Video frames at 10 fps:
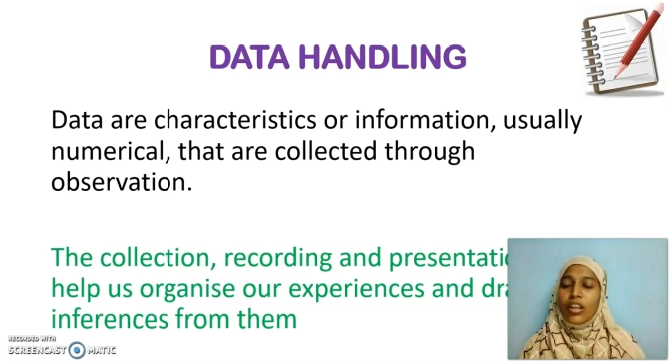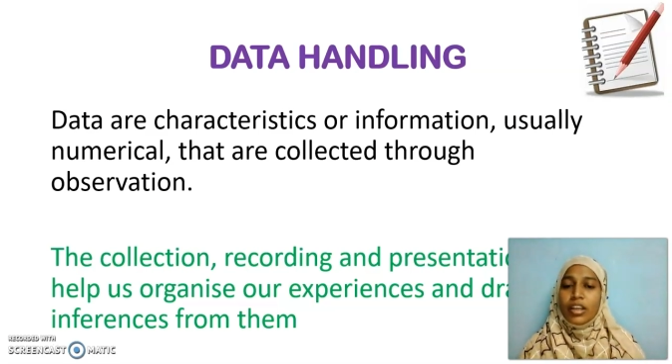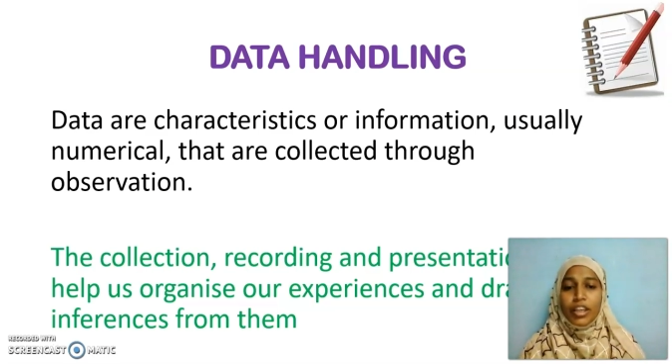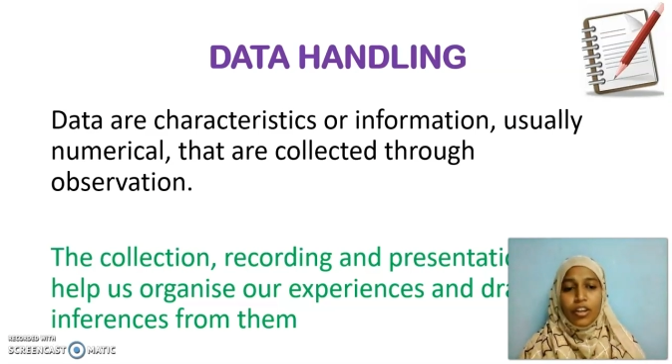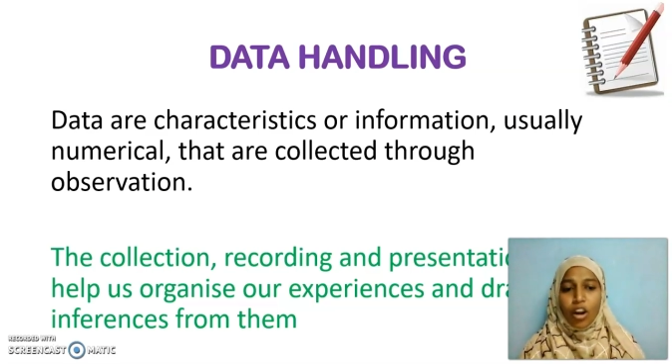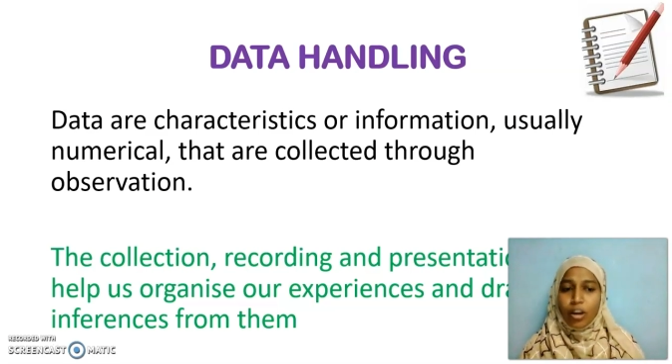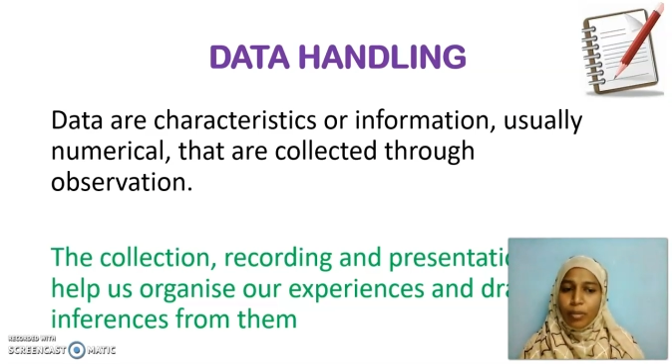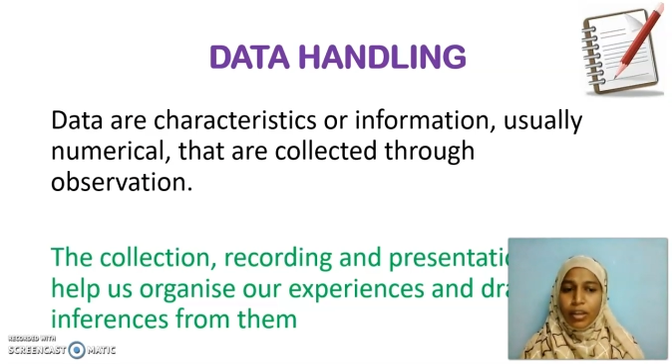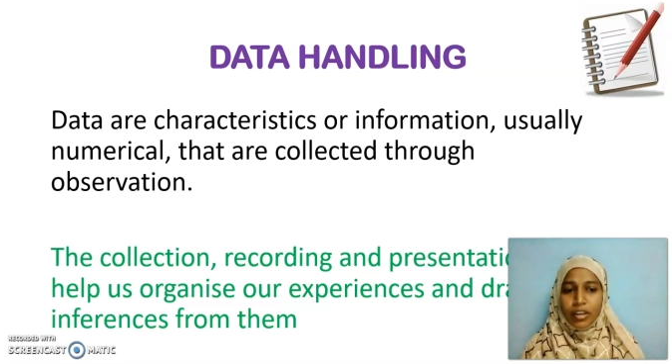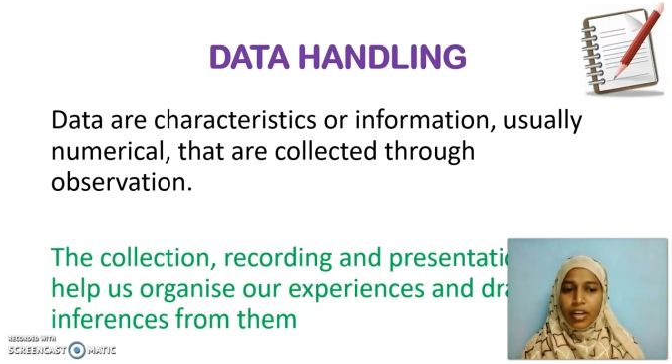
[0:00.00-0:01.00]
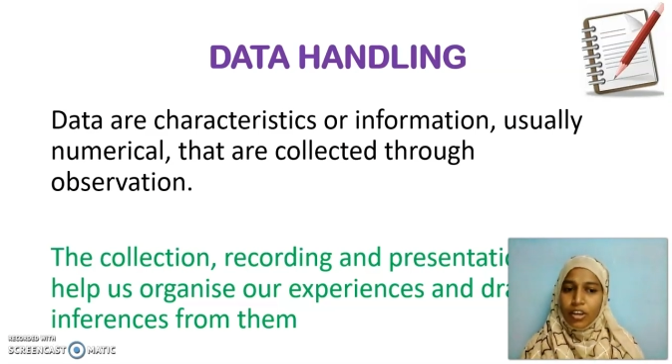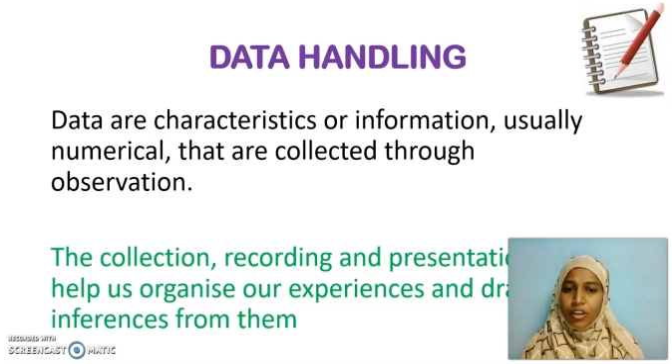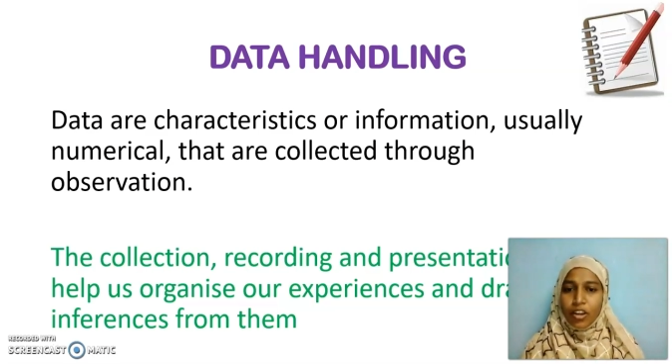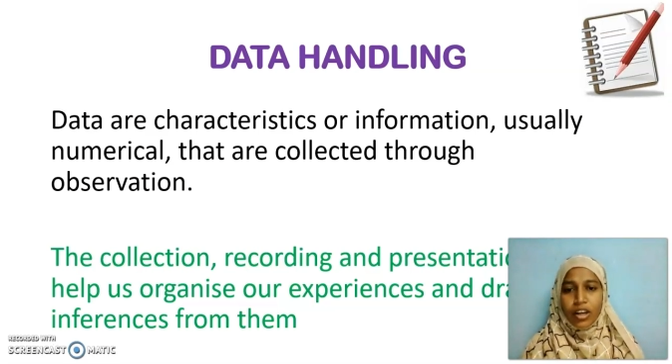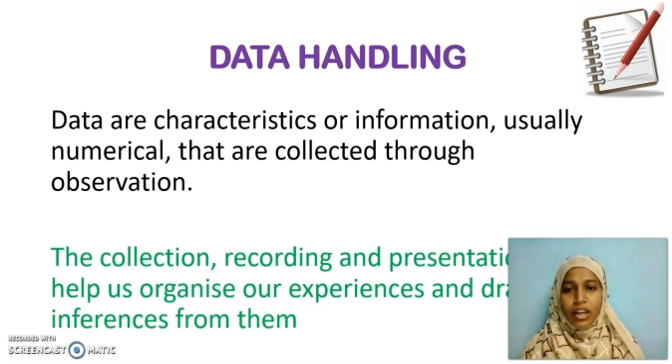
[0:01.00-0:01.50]
need not be written
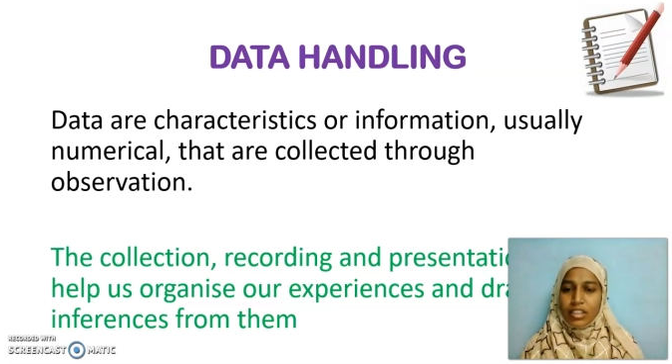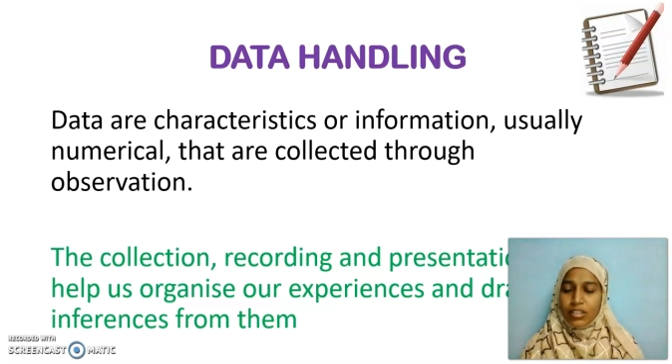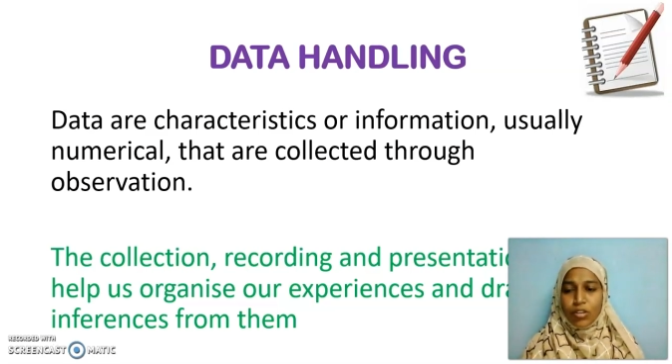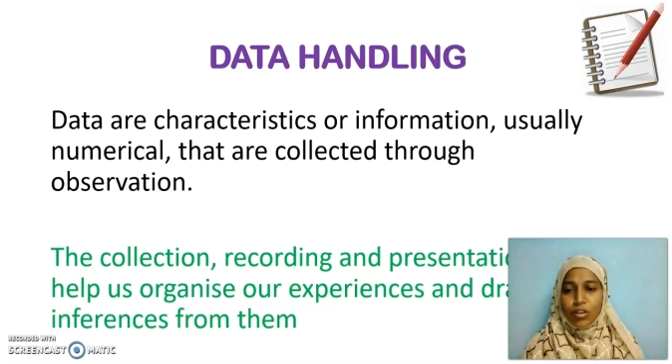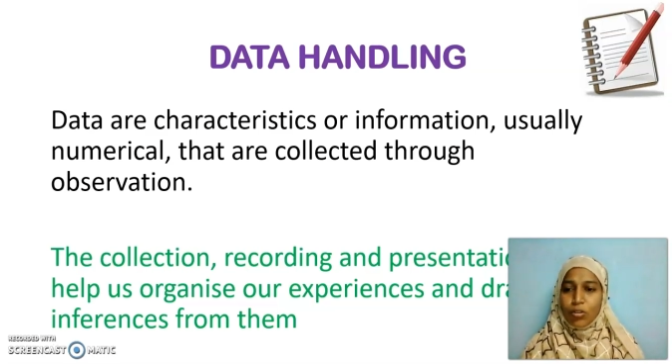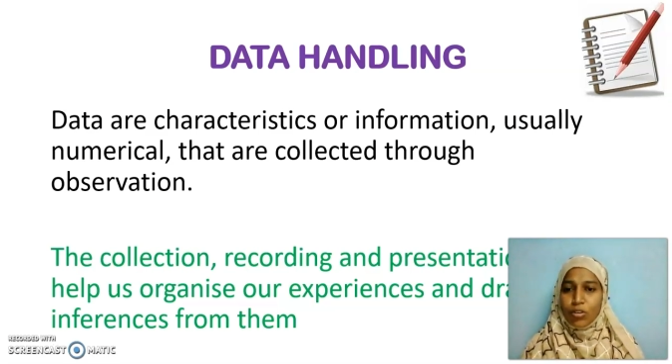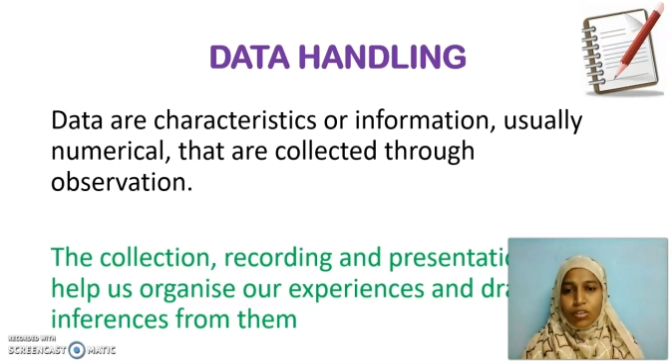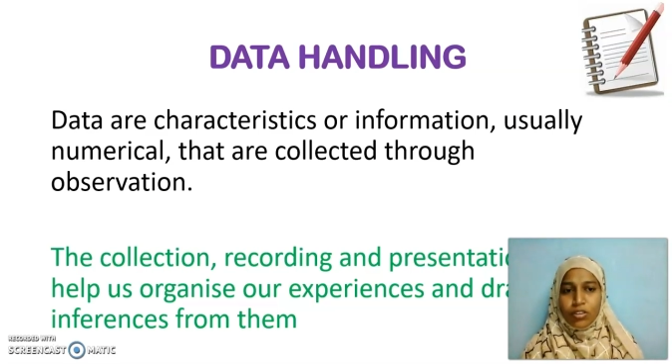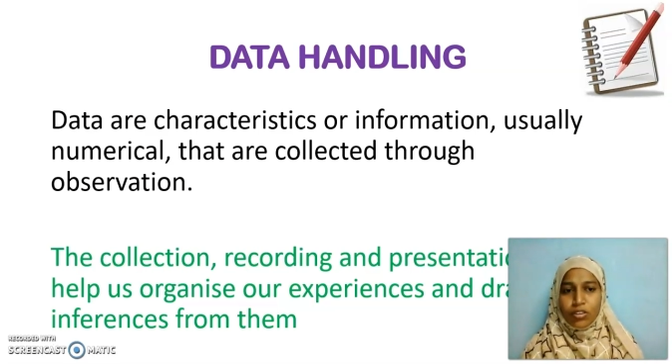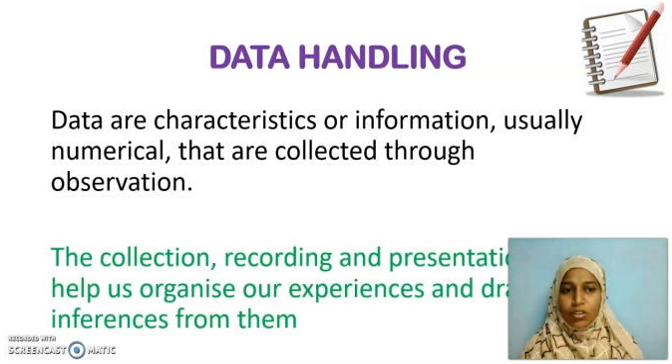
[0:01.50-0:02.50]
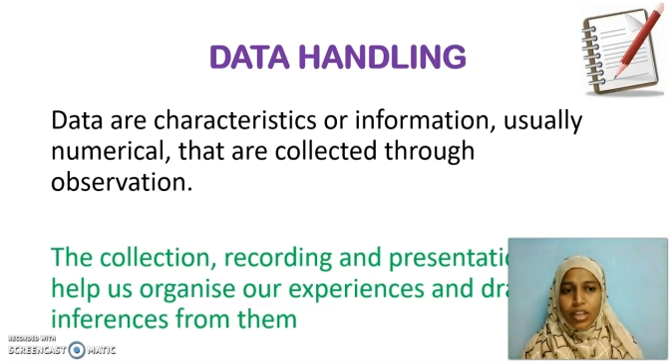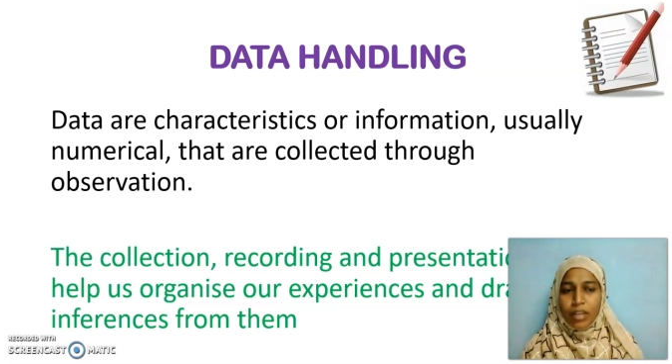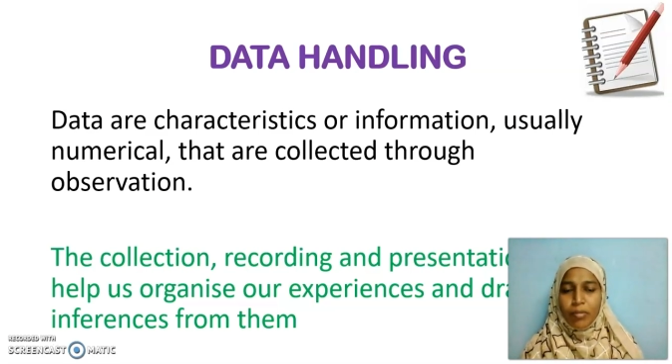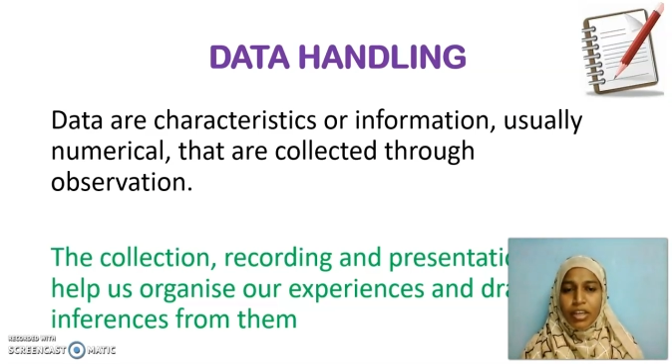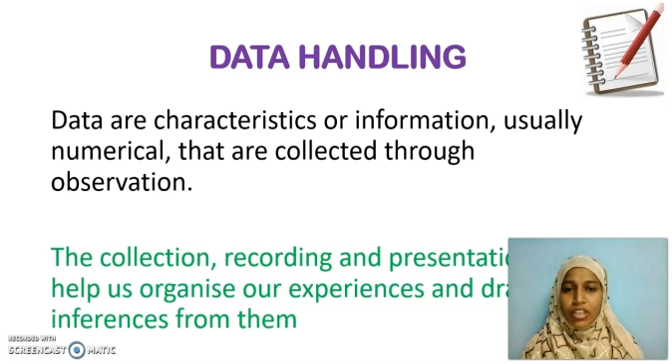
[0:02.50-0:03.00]
in your classwork note.
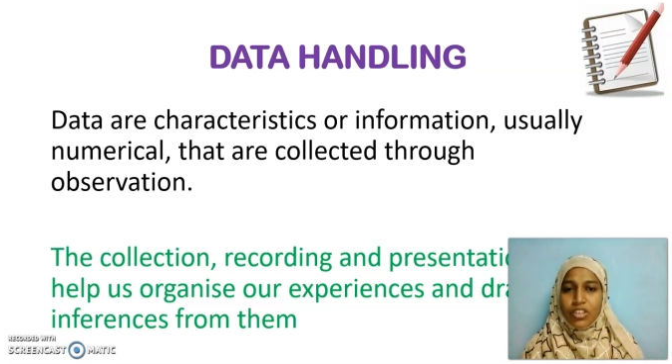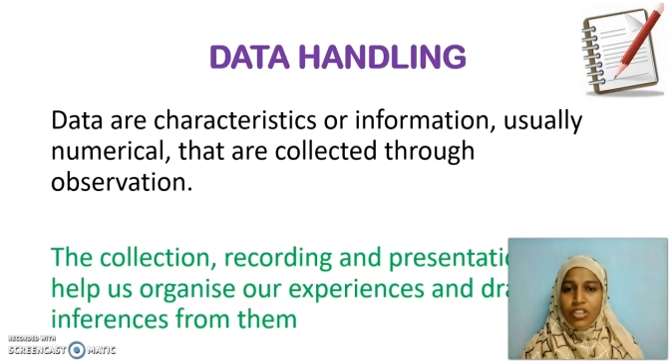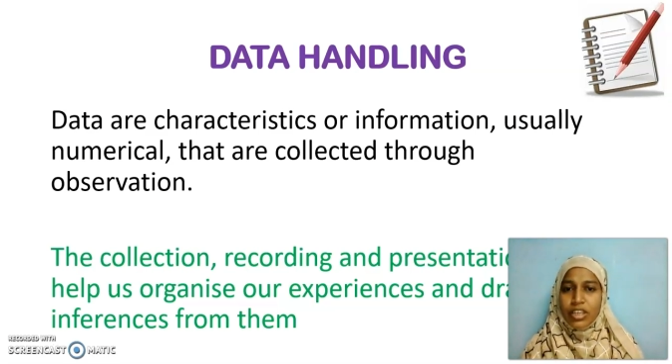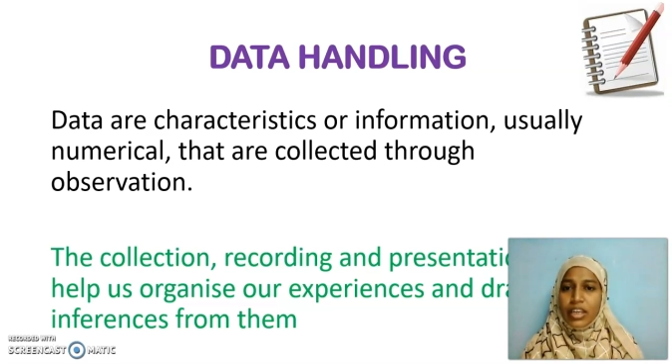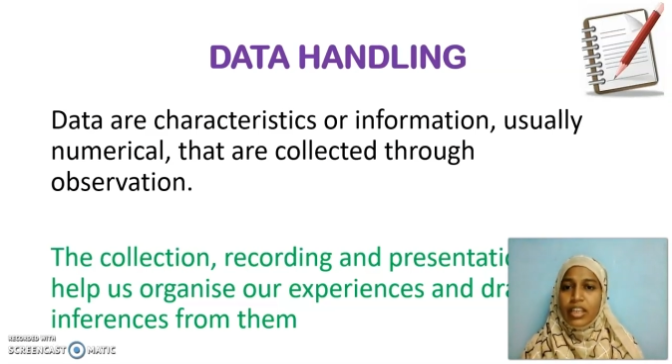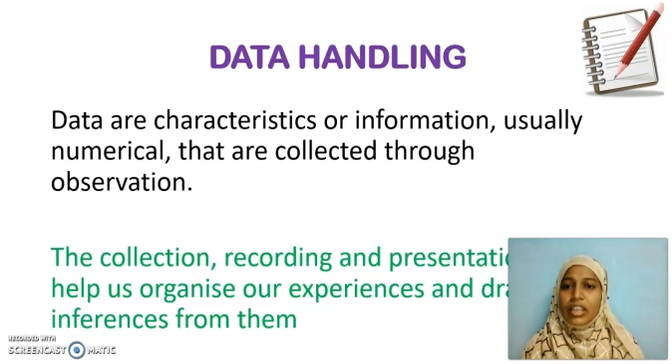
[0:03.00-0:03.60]
Okay, my dear children.